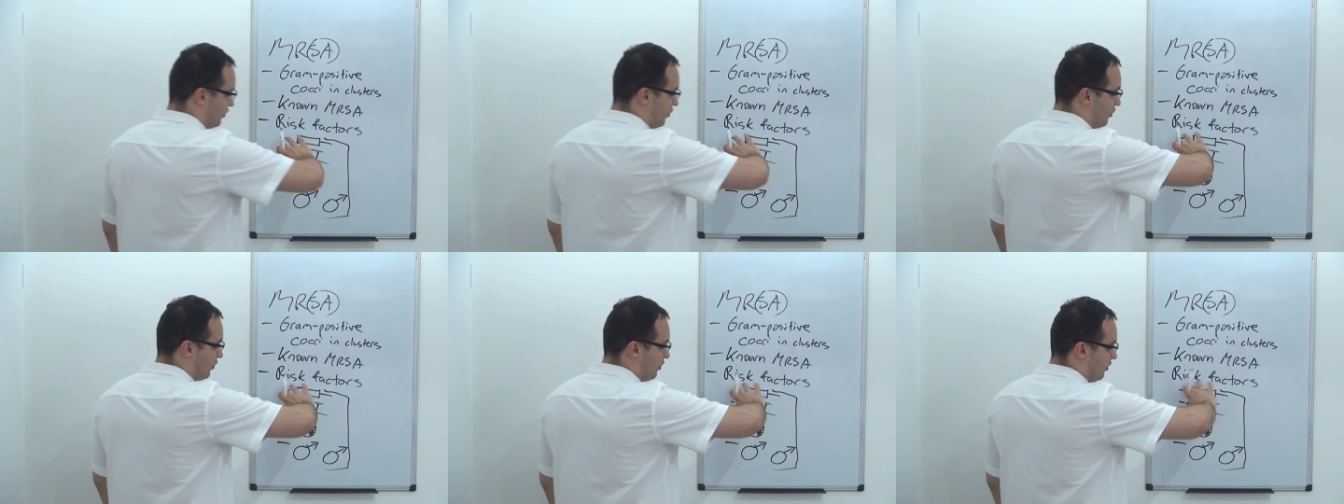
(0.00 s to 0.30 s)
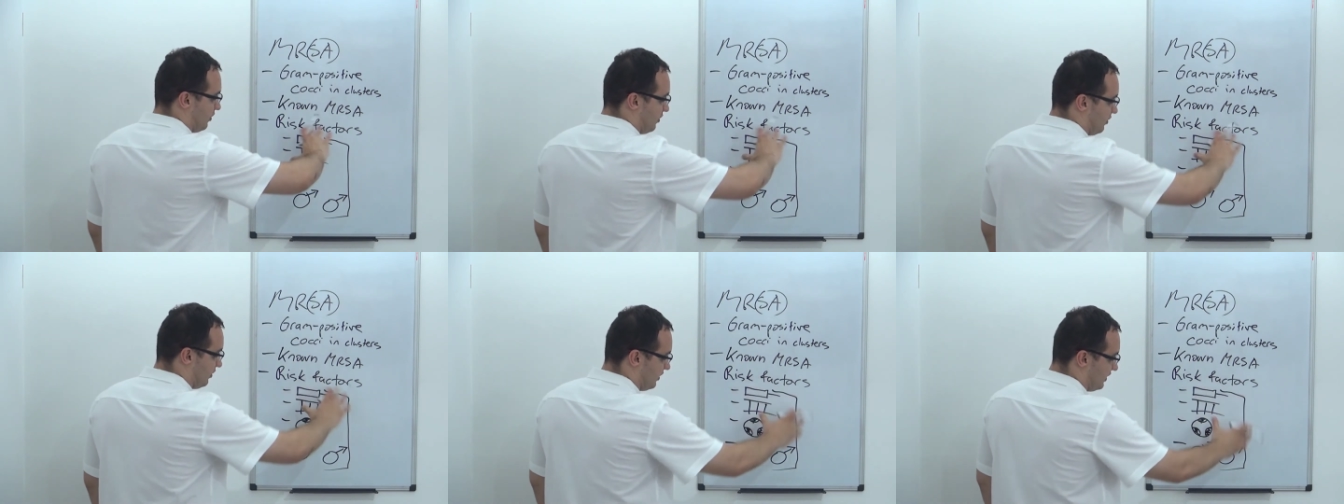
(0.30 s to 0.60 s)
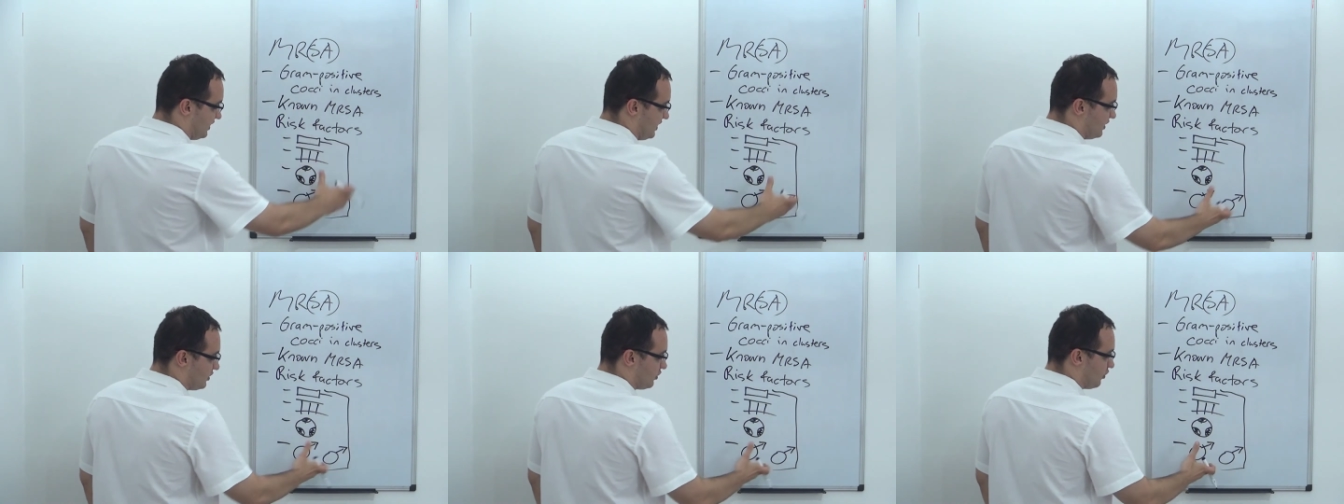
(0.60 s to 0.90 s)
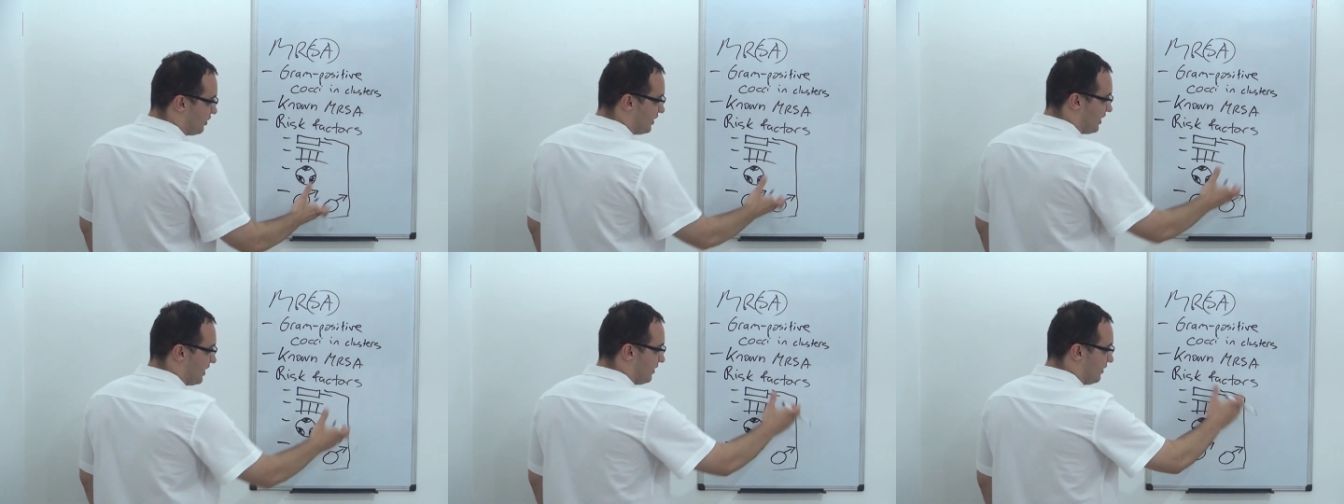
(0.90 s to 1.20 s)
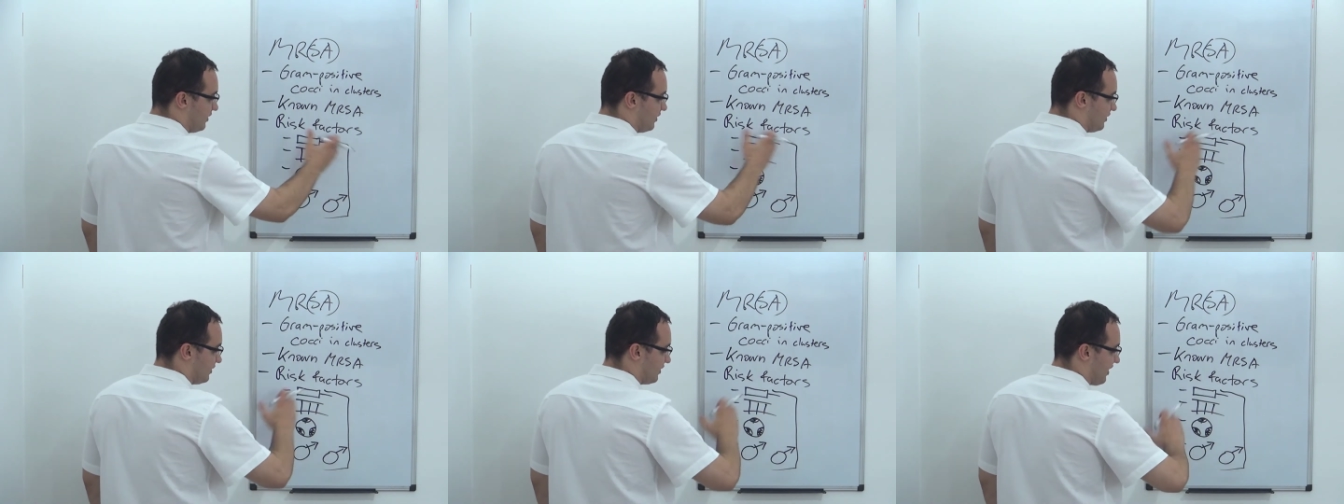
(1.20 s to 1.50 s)
are these are
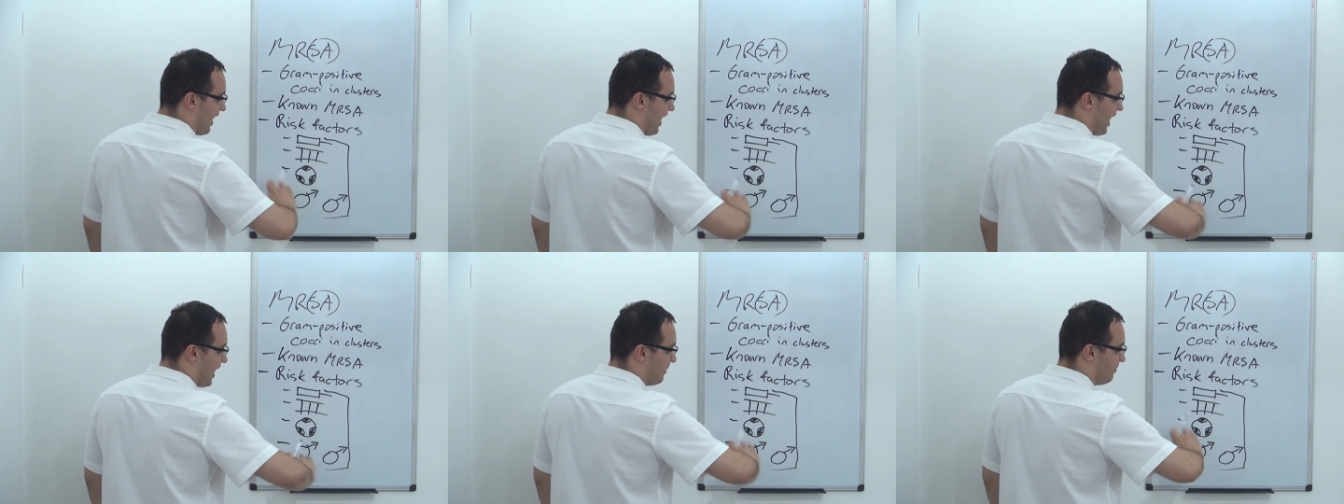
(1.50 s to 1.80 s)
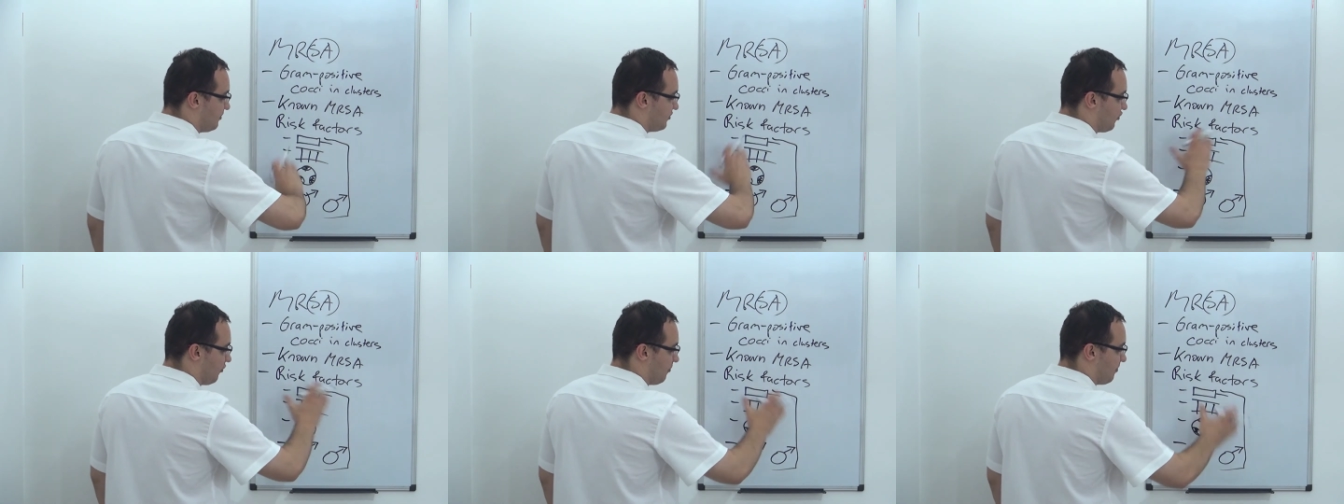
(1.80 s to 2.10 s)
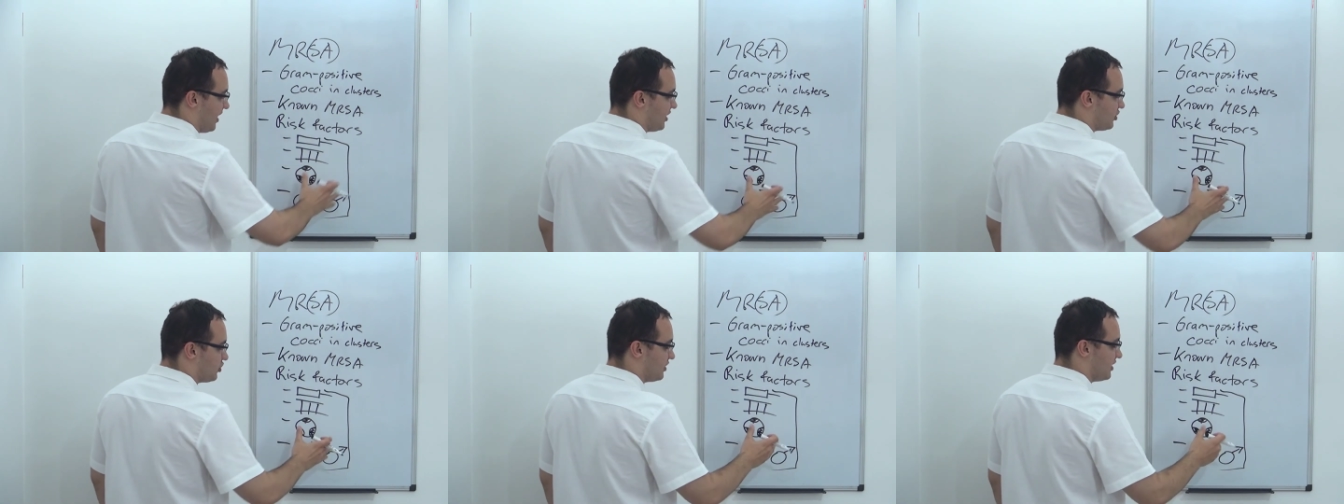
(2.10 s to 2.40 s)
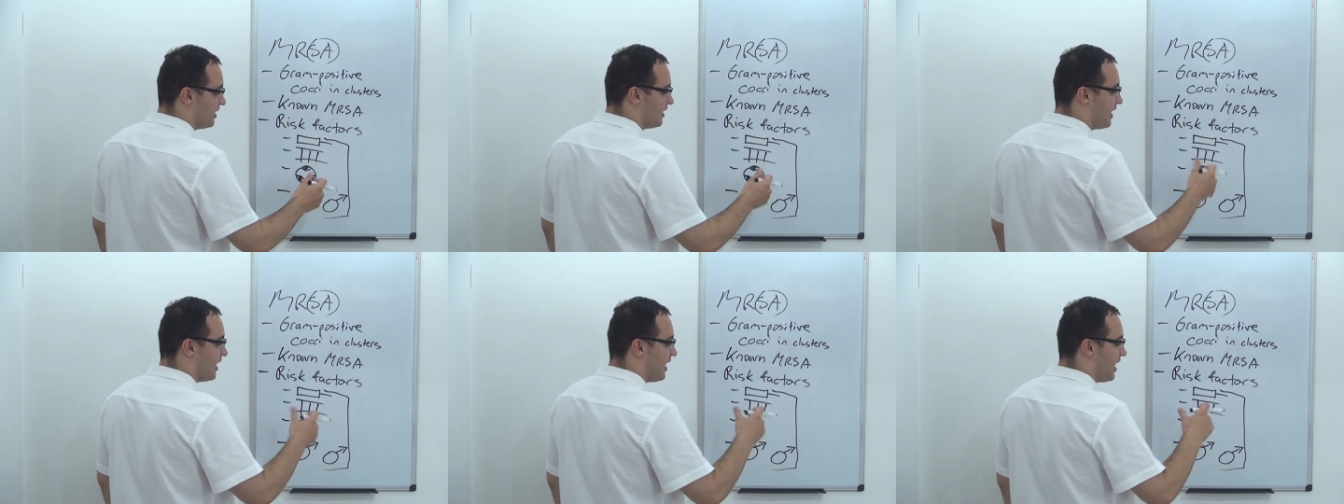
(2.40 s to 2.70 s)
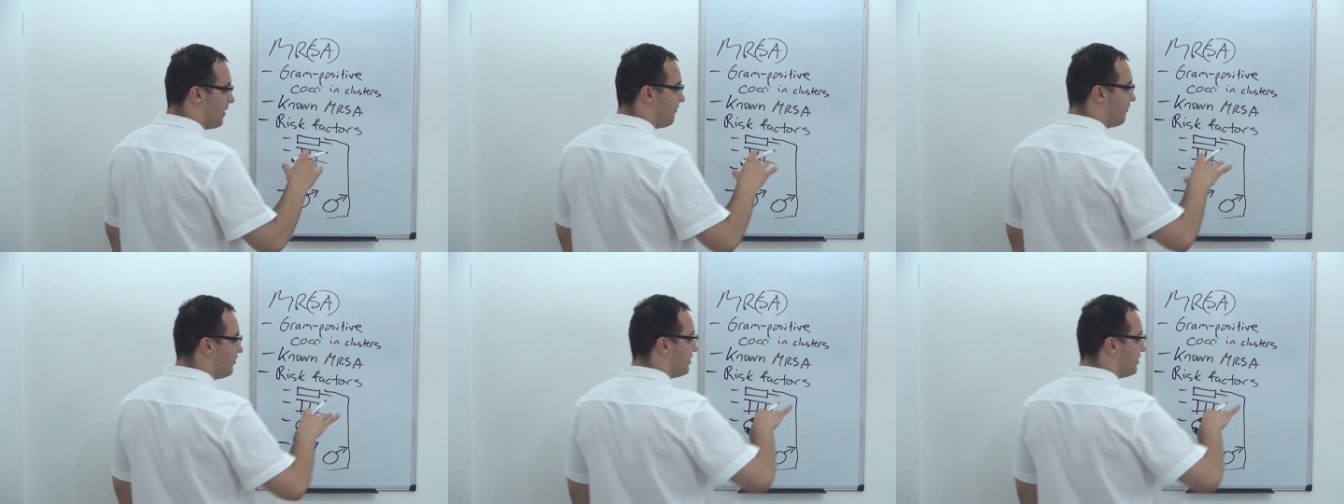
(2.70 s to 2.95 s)
then types of patient. Then I have